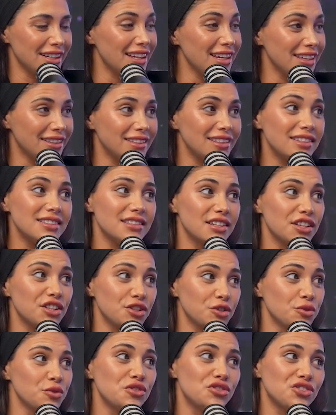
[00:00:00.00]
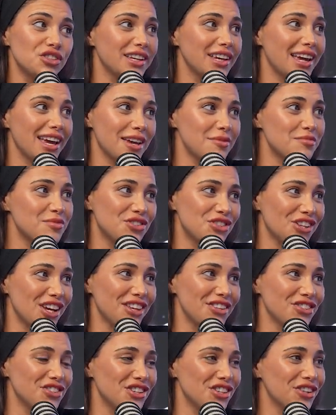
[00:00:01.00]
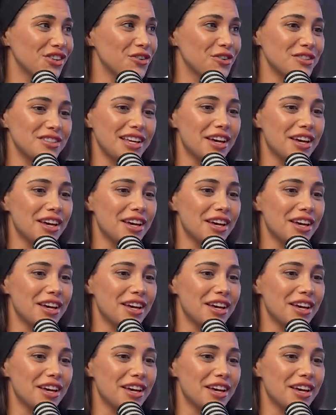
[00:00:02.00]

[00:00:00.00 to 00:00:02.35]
It is a huge game changer because